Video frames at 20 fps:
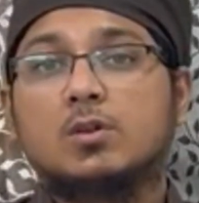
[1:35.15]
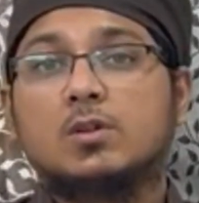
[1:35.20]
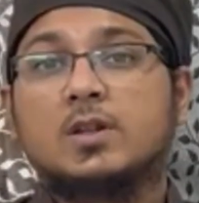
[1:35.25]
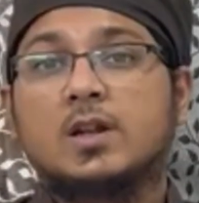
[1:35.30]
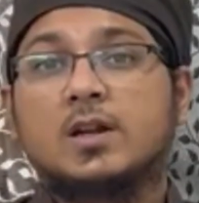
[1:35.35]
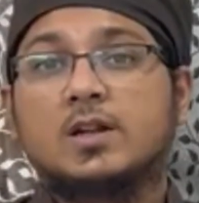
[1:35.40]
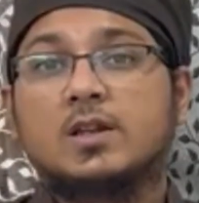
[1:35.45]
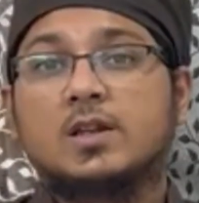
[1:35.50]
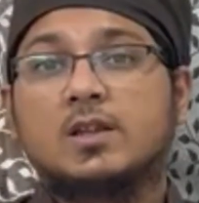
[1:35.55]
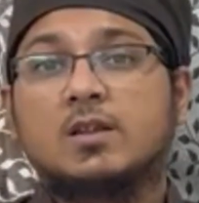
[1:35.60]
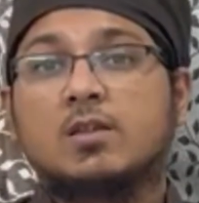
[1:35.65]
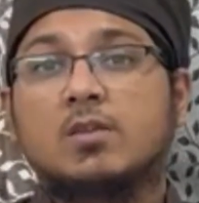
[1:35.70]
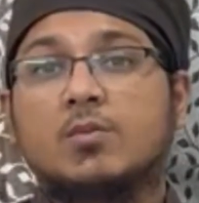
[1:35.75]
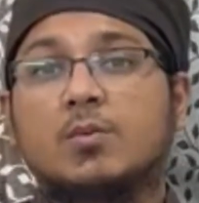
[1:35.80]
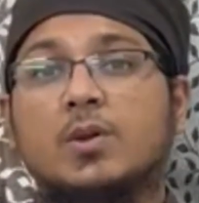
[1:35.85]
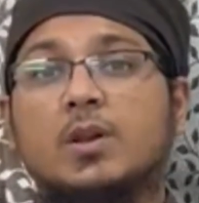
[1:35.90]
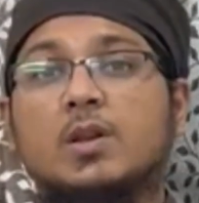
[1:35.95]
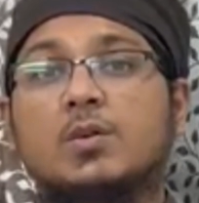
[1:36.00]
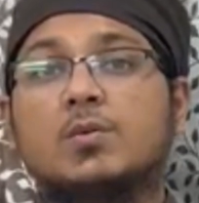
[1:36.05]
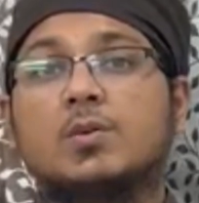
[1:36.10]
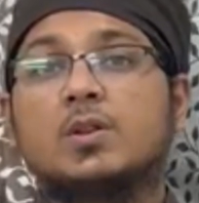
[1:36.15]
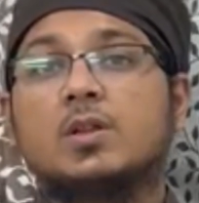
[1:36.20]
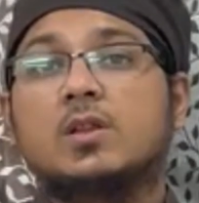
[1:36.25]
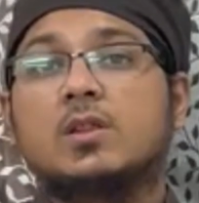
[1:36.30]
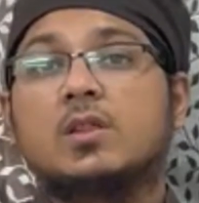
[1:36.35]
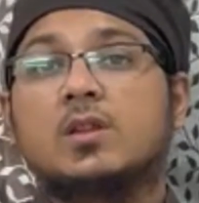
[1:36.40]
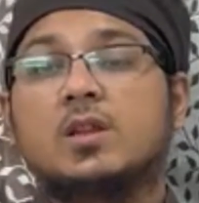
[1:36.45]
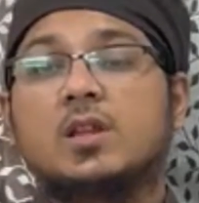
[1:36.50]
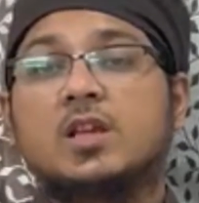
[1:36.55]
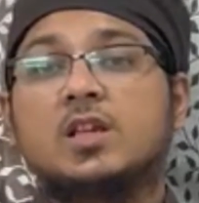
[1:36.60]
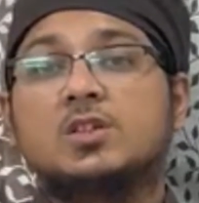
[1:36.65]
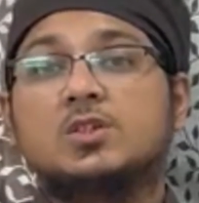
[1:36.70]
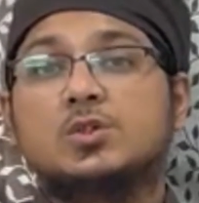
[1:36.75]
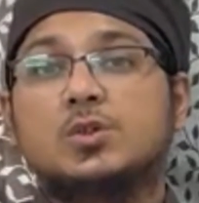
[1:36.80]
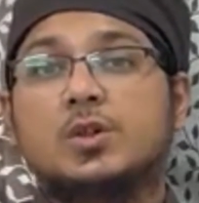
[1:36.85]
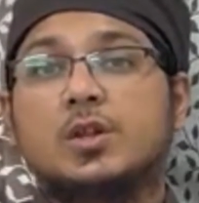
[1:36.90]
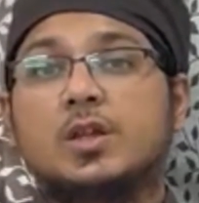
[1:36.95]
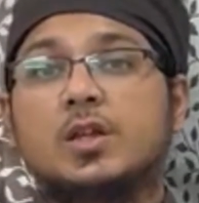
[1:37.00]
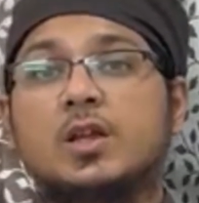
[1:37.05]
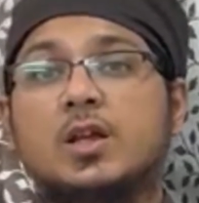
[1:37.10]
That is, whenever there is an
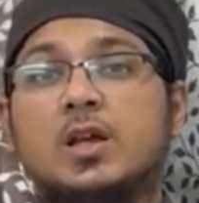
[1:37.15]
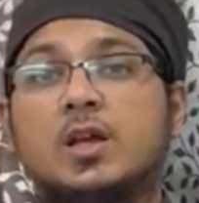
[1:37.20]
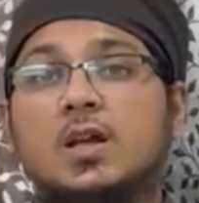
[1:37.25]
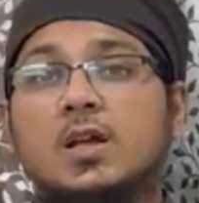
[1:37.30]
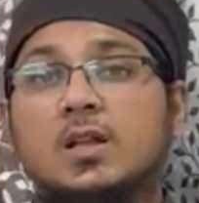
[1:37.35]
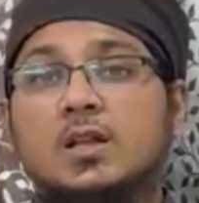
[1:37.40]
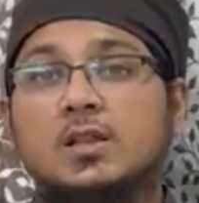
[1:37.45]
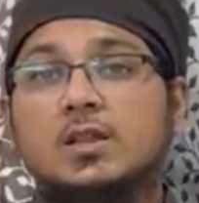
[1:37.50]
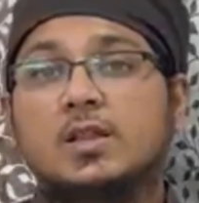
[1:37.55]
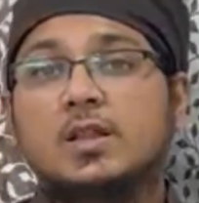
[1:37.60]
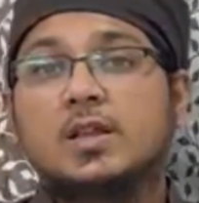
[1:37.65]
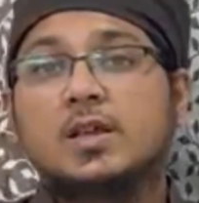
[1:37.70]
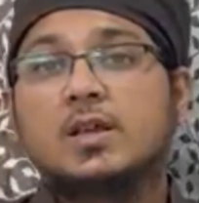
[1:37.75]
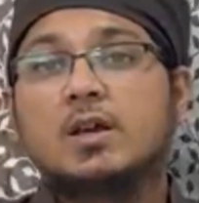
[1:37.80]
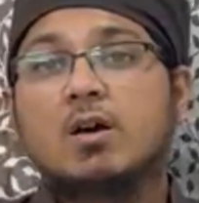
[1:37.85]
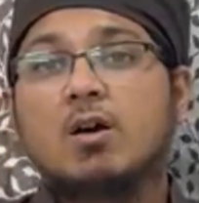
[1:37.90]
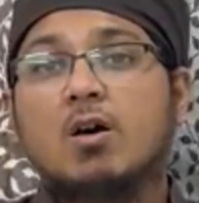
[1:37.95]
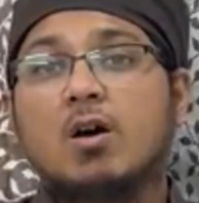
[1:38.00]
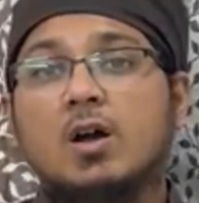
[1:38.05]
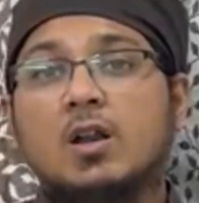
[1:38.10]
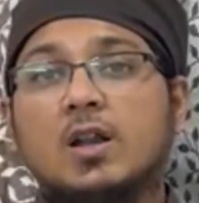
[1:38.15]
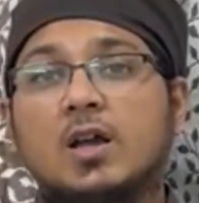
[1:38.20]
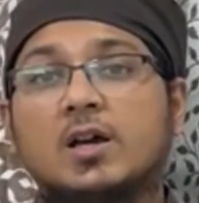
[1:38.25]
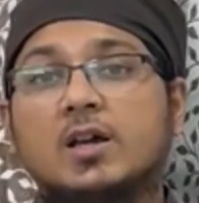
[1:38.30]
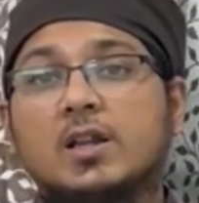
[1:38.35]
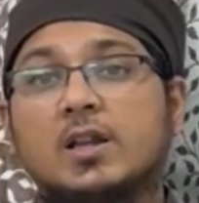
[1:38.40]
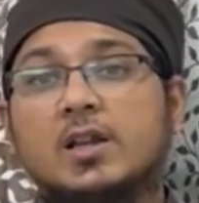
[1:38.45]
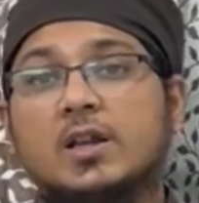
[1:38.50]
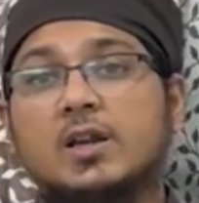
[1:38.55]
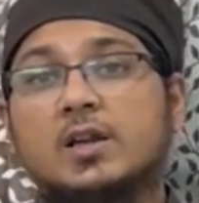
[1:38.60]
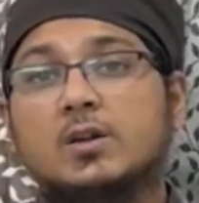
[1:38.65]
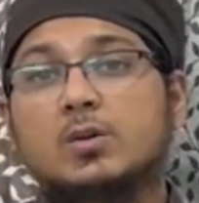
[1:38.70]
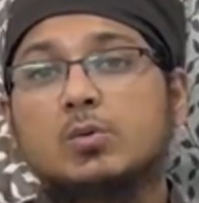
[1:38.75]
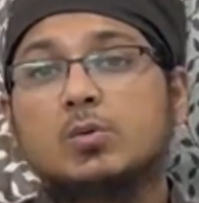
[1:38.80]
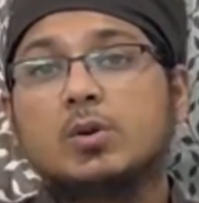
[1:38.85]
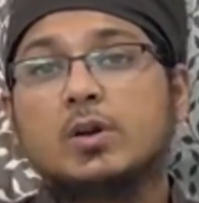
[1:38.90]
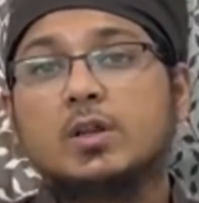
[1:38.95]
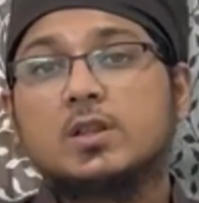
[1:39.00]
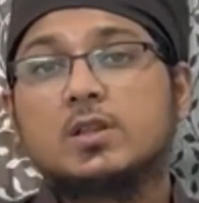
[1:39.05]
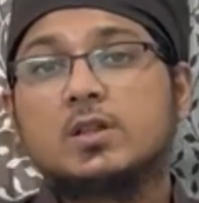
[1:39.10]
injury, they all aggregate
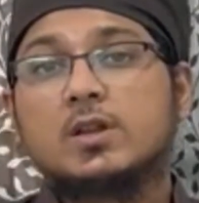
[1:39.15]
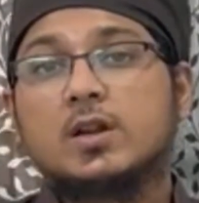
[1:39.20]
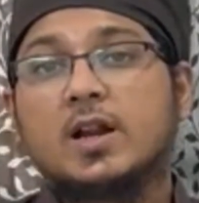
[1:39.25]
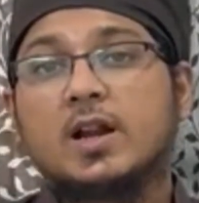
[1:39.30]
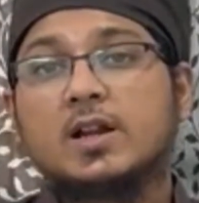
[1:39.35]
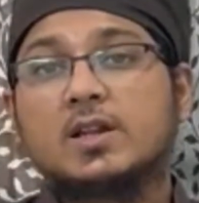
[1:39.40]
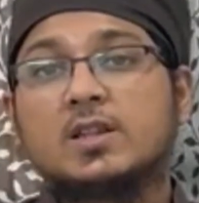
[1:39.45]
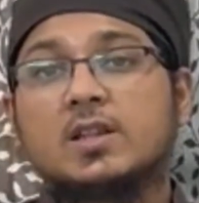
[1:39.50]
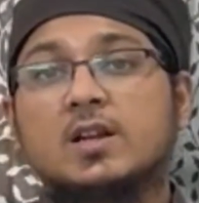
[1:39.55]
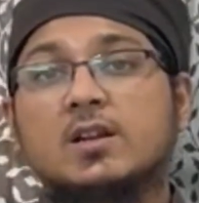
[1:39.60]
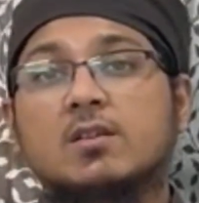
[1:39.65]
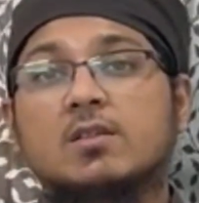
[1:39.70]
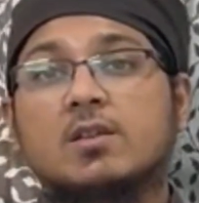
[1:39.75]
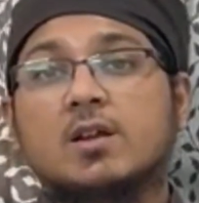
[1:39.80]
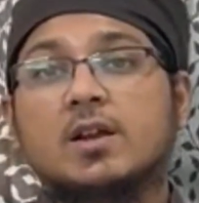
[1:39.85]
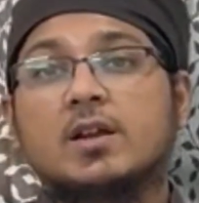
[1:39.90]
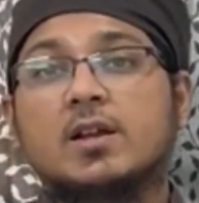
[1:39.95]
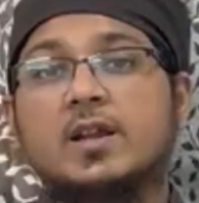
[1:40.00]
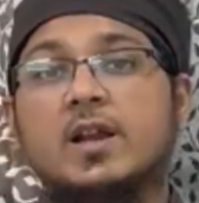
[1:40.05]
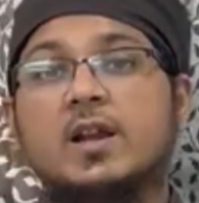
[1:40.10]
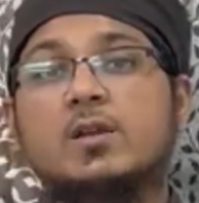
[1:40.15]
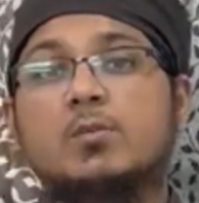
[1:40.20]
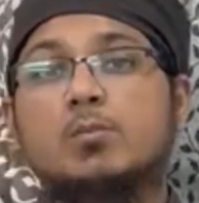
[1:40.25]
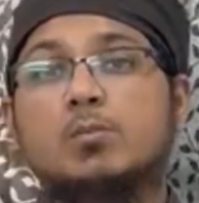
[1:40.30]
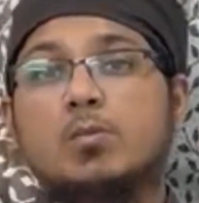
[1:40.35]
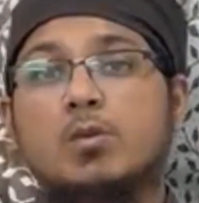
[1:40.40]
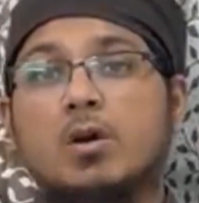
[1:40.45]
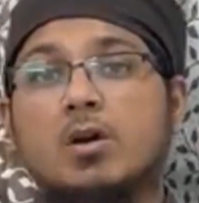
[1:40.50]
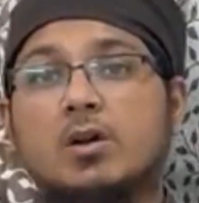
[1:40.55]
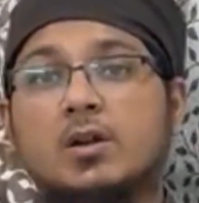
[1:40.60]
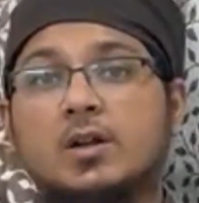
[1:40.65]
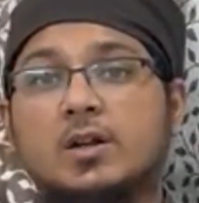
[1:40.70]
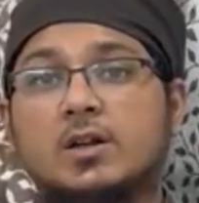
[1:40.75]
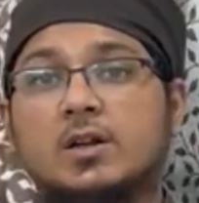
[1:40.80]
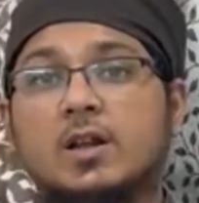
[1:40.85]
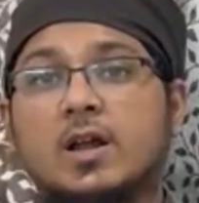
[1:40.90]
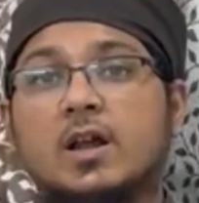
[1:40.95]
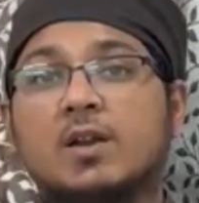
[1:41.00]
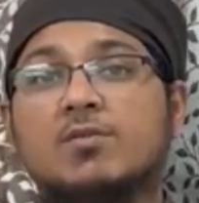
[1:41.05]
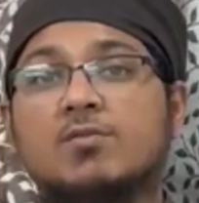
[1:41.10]
together at that site and block it
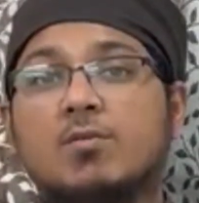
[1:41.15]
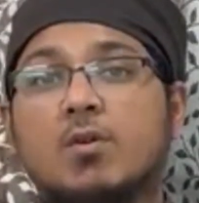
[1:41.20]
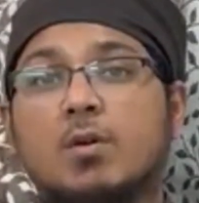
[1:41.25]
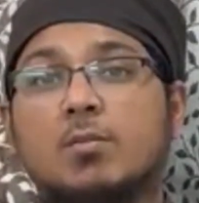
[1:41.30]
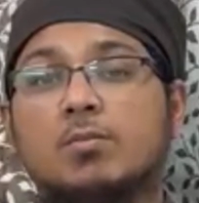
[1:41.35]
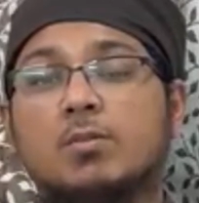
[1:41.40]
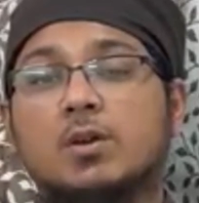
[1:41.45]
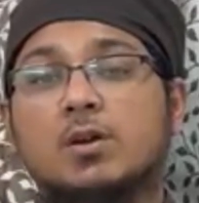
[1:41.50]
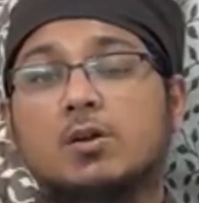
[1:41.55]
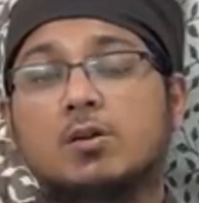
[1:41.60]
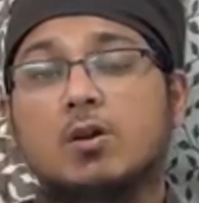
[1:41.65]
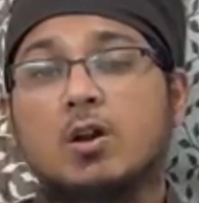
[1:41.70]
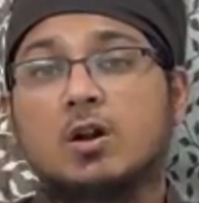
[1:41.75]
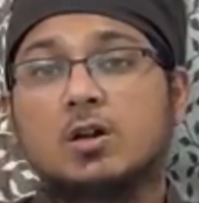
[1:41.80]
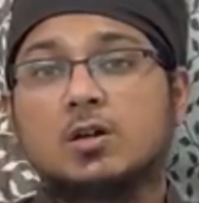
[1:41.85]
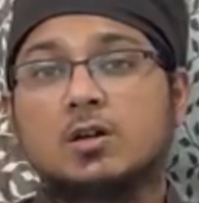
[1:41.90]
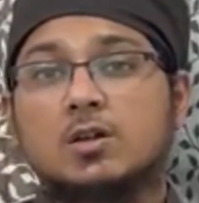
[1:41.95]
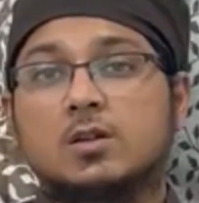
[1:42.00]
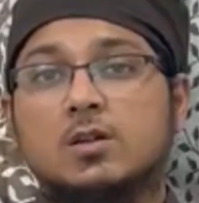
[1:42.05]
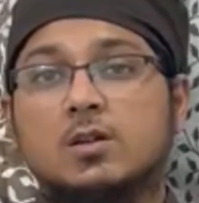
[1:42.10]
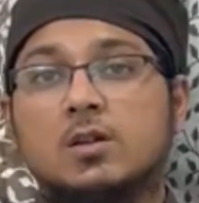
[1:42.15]
and forms a clot.